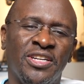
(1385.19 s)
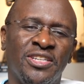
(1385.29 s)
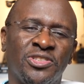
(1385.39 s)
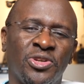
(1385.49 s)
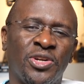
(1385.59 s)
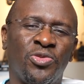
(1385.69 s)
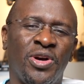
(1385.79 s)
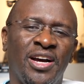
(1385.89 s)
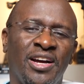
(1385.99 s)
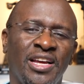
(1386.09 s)
So
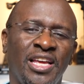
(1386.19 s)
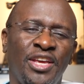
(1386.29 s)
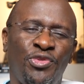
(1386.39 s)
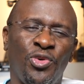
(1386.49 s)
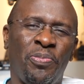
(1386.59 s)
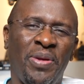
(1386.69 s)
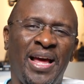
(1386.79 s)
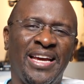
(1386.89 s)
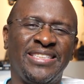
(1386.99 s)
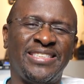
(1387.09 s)
ilikuwa, if you
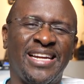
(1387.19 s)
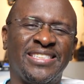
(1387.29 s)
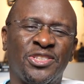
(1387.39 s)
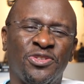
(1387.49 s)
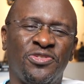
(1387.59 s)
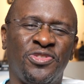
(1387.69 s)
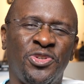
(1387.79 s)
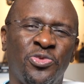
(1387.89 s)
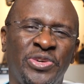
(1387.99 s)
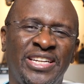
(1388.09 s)
apply, chances of
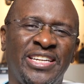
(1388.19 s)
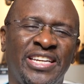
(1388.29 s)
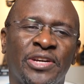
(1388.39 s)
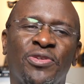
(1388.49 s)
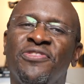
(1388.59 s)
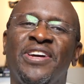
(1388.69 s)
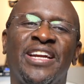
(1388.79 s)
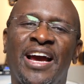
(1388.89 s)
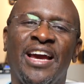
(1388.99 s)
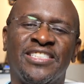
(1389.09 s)
you winning ilikuwa very
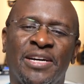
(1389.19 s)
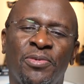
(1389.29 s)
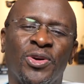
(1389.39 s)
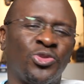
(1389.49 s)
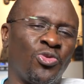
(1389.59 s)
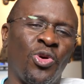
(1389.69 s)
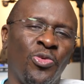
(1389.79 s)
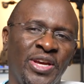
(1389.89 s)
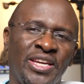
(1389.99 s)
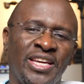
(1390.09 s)
high. Kwa sababu watu kwa
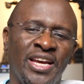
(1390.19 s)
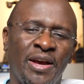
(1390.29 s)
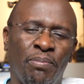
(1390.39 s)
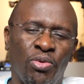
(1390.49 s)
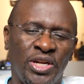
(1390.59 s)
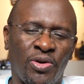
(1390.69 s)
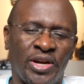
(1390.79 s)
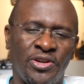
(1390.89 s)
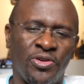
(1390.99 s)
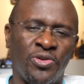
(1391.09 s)
wengi, pool ilikuwa
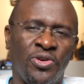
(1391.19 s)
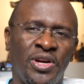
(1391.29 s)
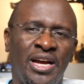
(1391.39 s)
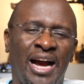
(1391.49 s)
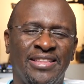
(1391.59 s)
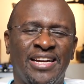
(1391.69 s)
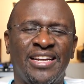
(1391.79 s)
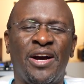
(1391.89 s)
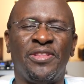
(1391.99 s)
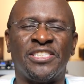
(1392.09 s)
kidogo. I think
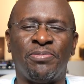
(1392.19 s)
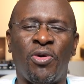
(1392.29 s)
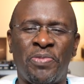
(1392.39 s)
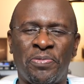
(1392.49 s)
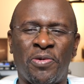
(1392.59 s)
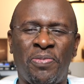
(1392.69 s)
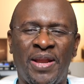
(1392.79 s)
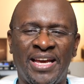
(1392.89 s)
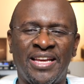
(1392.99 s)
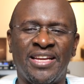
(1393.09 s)
now there's more people
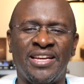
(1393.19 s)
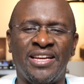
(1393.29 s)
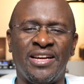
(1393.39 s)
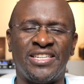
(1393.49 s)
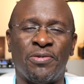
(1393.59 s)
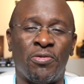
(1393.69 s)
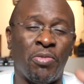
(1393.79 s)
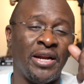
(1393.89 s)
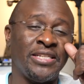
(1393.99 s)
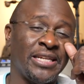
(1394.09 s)
applying. Kwa sababu
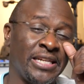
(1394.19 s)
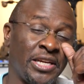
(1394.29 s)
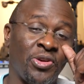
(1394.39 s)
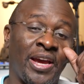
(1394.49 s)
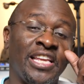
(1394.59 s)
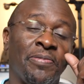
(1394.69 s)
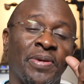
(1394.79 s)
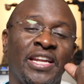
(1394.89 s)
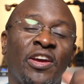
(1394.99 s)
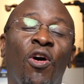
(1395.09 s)
kumbuka, siyati ni kitu ya Kenya,
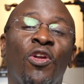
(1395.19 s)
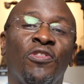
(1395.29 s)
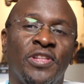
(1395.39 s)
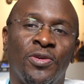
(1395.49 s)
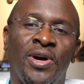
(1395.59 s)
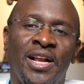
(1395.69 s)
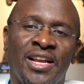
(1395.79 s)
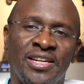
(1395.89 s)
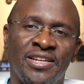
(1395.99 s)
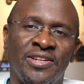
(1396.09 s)
pekeni all over the
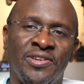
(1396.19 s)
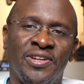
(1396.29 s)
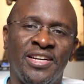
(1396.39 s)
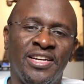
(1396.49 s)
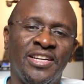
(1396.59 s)
world. No.